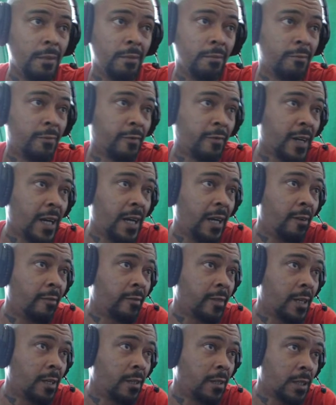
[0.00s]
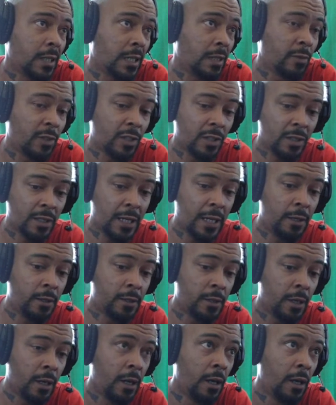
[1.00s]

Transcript: 5-10 times the size.